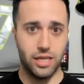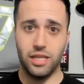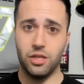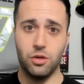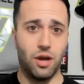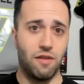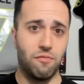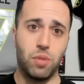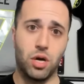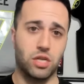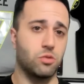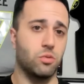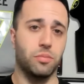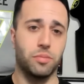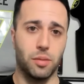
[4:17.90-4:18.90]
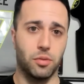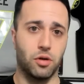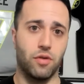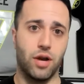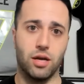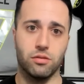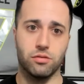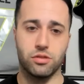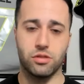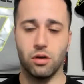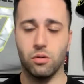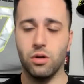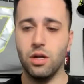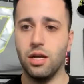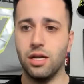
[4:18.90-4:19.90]
And then you have buck sweep coming around.
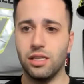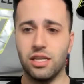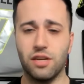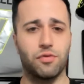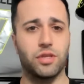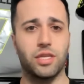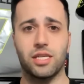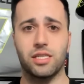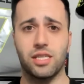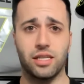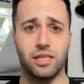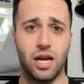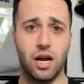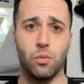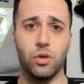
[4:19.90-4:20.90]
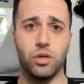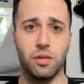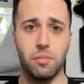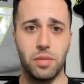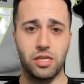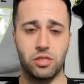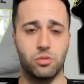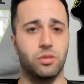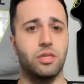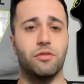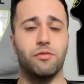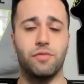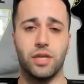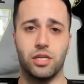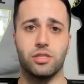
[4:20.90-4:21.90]
So different things like that where you can mess with the
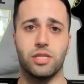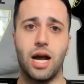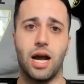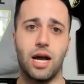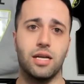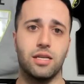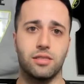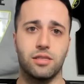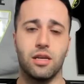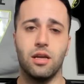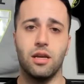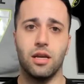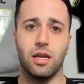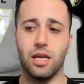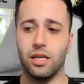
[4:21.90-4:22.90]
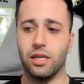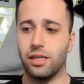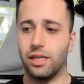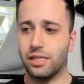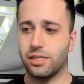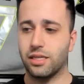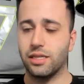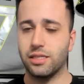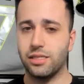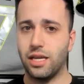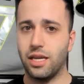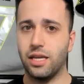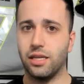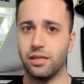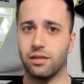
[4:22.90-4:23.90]
defender's eyes. And that's going to
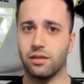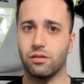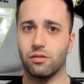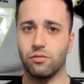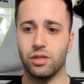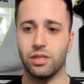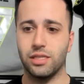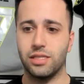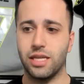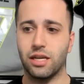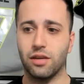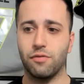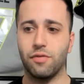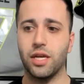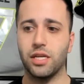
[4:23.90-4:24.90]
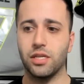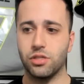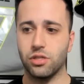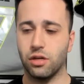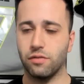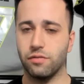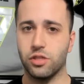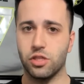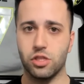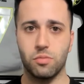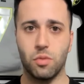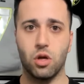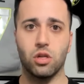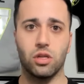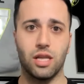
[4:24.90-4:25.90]
take advantage of the
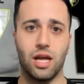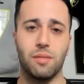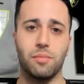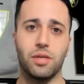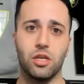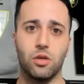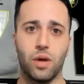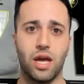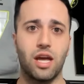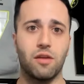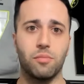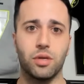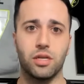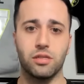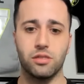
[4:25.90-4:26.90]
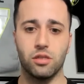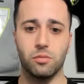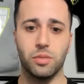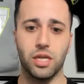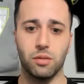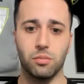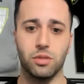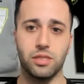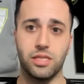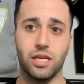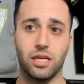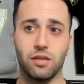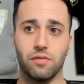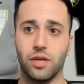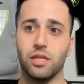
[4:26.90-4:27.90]
small alignment that you have because they'll be able to
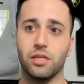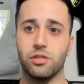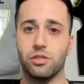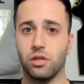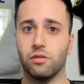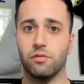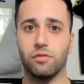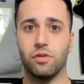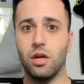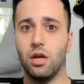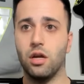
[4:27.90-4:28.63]
take advantage of